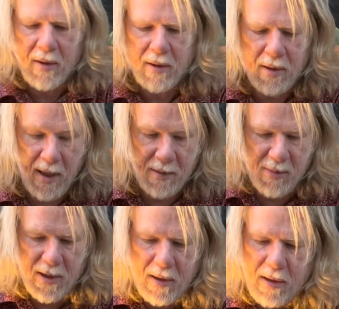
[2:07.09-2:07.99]
Can
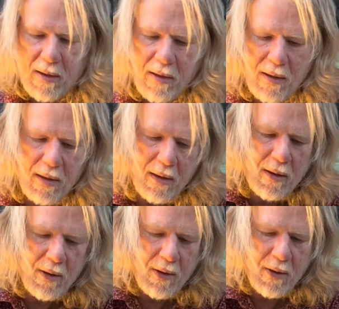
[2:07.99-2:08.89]
be
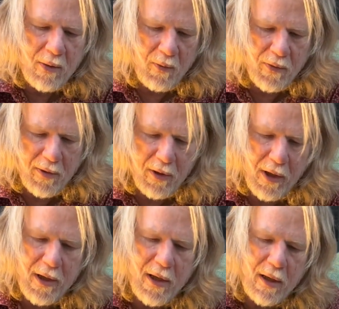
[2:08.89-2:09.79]
when they're
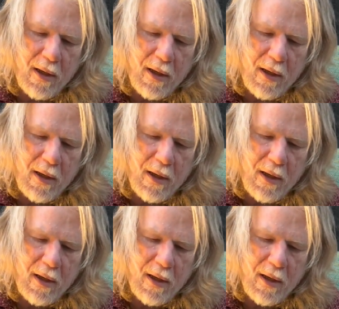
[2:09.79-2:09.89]
good.